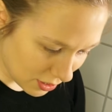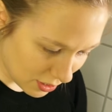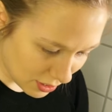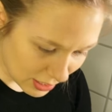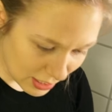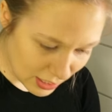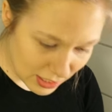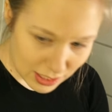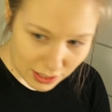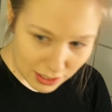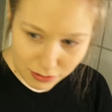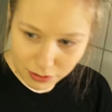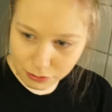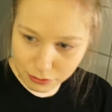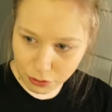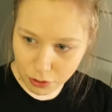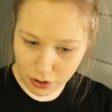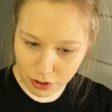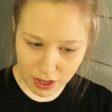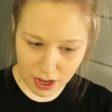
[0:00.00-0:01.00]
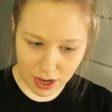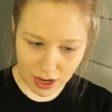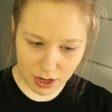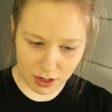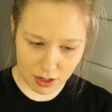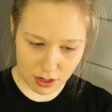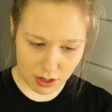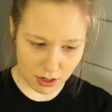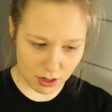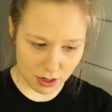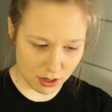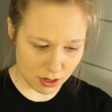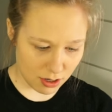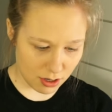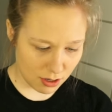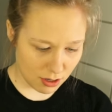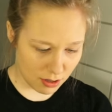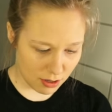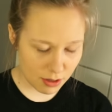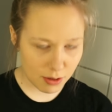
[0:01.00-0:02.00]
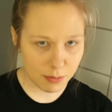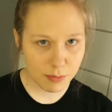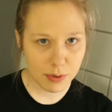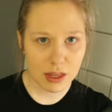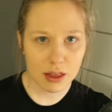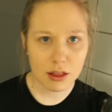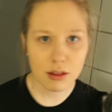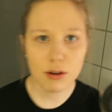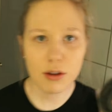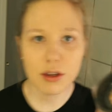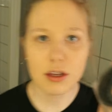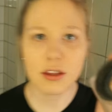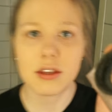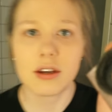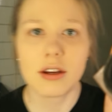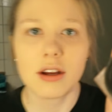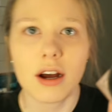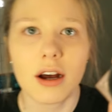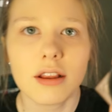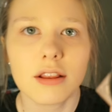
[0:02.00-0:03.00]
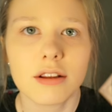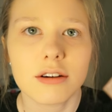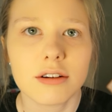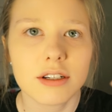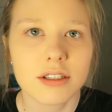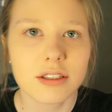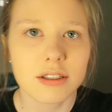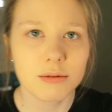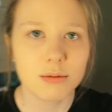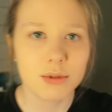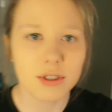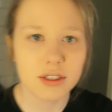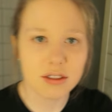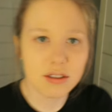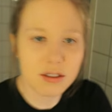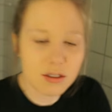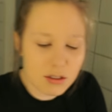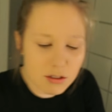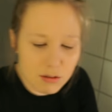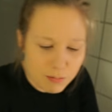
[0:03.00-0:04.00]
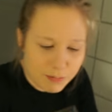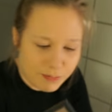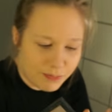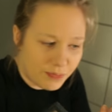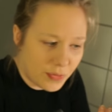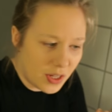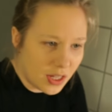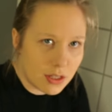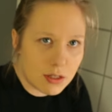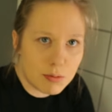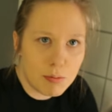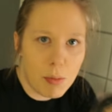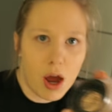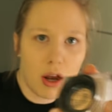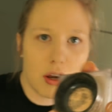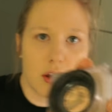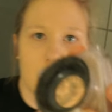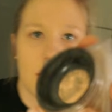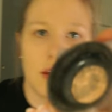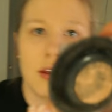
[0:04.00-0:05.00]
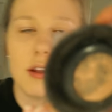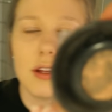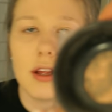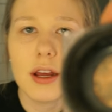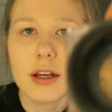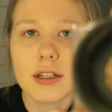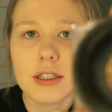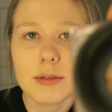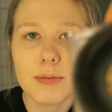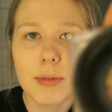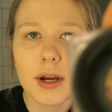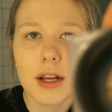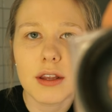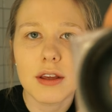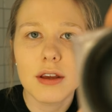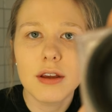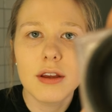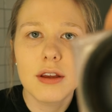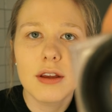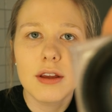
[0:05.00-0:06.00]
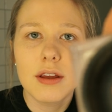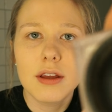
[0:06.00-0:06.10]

is this even for then? I mean, look at the colors. I mean, it's mud. It's mud.